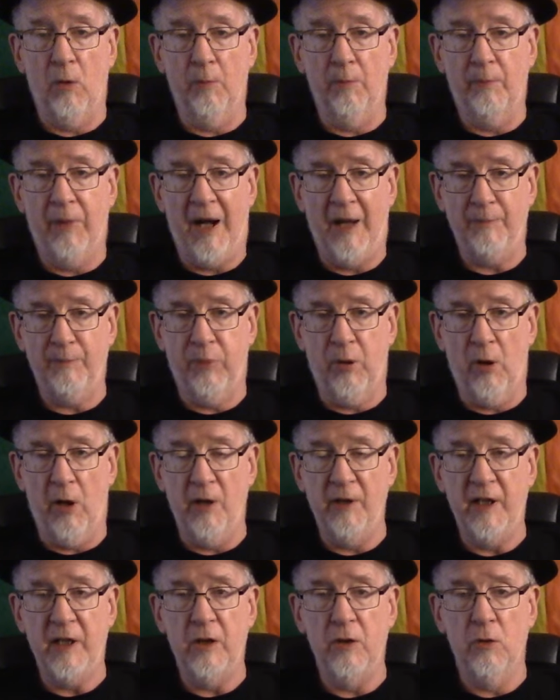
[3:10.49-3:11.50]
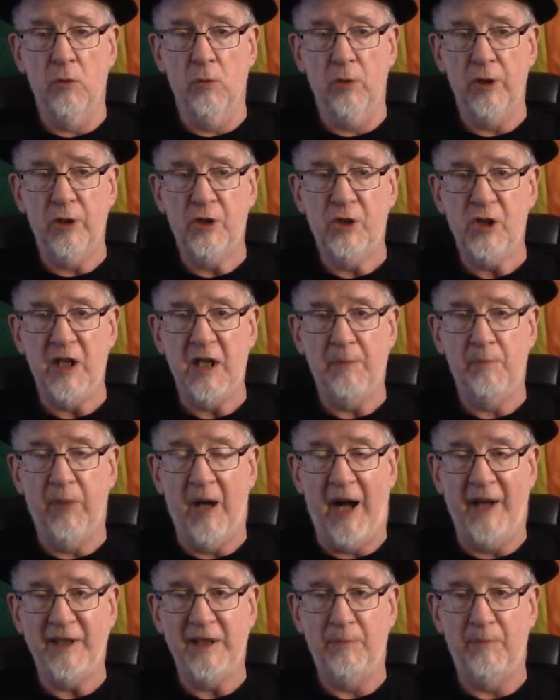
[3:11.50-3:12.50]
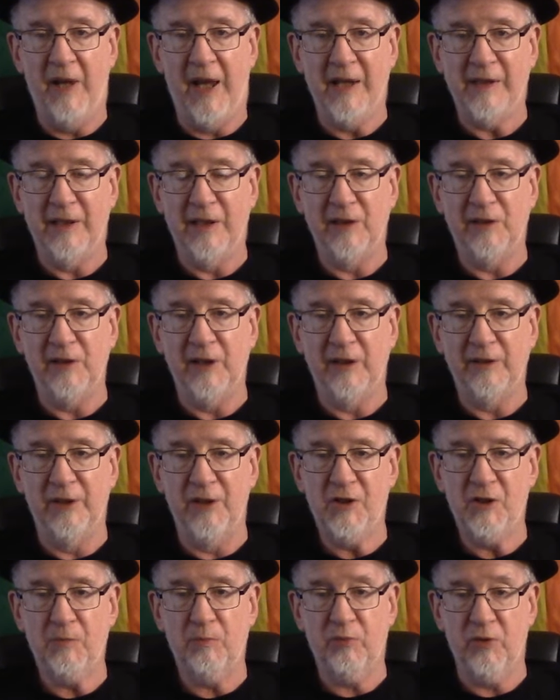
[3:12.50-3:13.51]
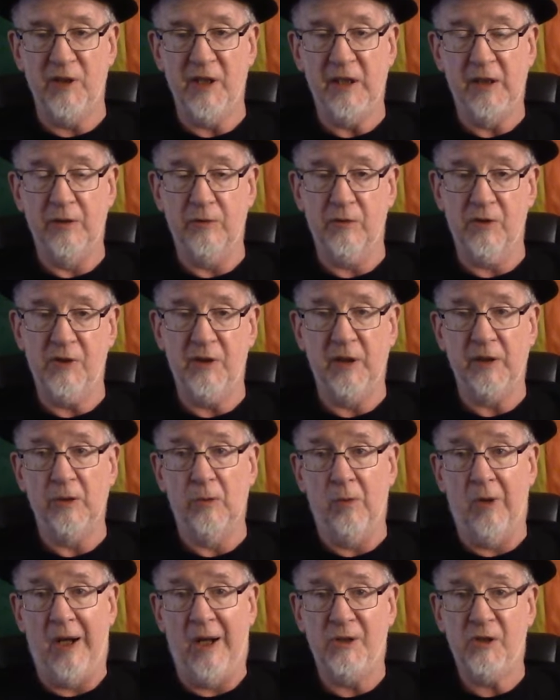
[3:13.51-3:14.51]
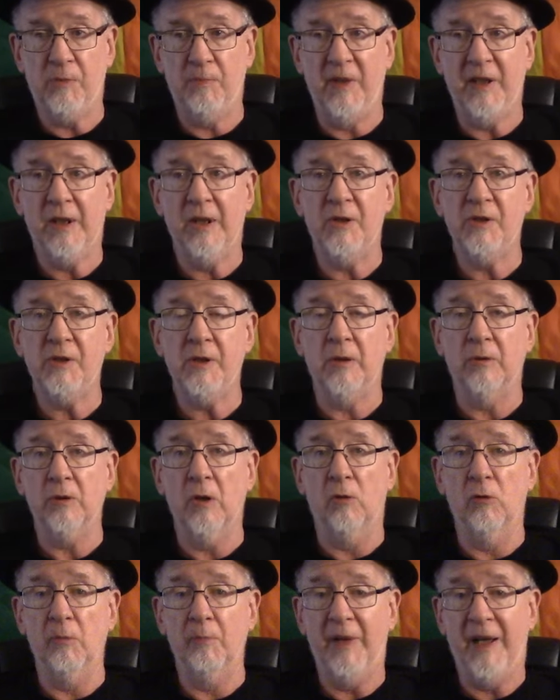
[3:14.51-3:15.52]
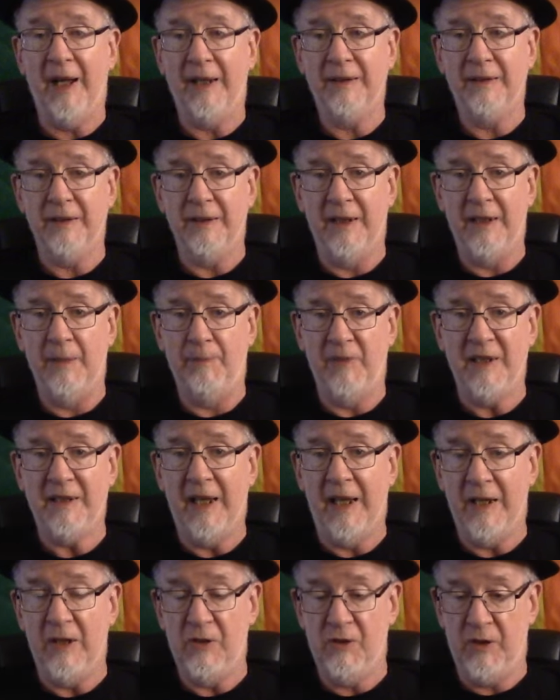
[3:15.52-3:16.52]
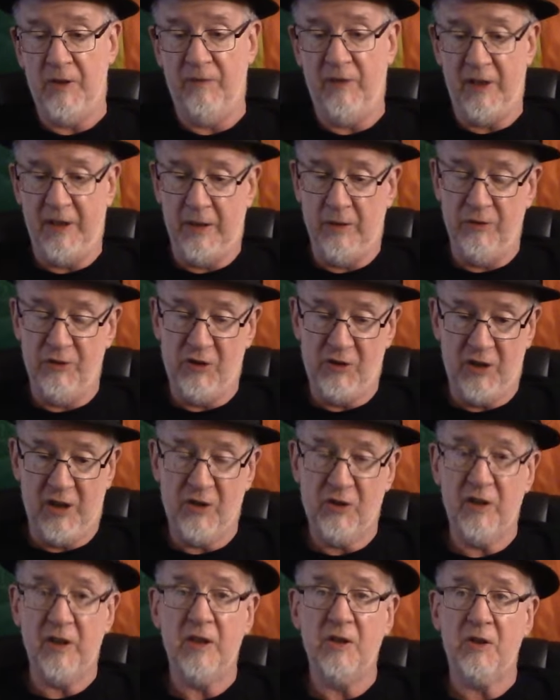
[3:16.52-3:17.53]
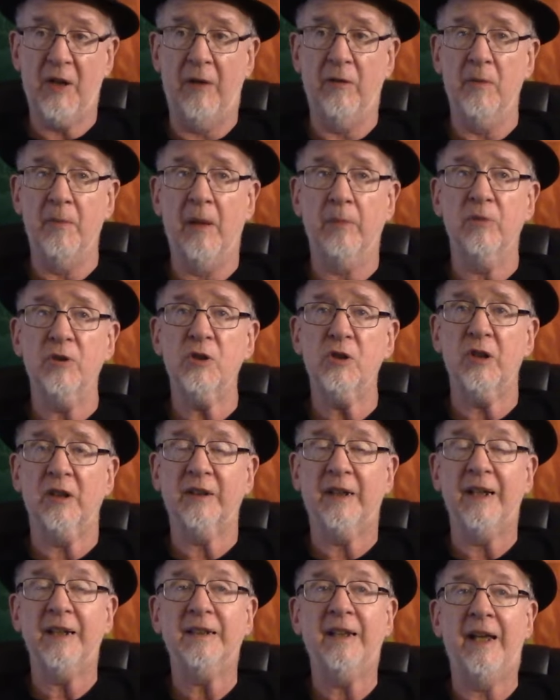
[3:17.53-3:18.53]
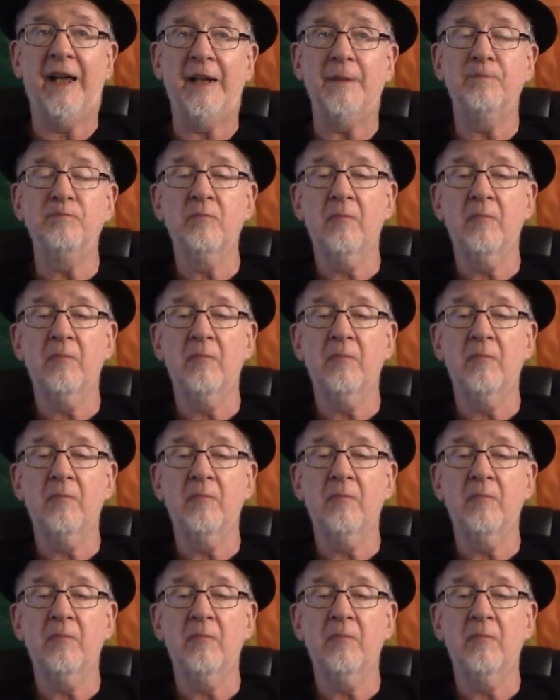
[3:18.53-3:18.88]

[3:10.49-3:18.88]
party, orgy, body painting thing that's pretty interesting to watch, because, you know, going back to the hippie days of, you know, the 60s, I remember shit like that.